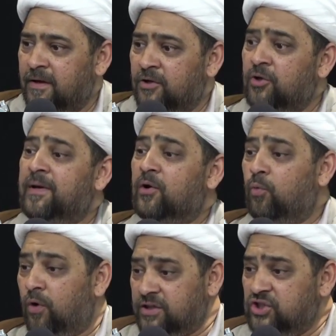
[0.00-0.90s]
No matter
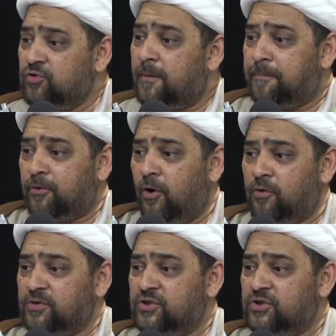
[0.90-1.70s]
what you approach,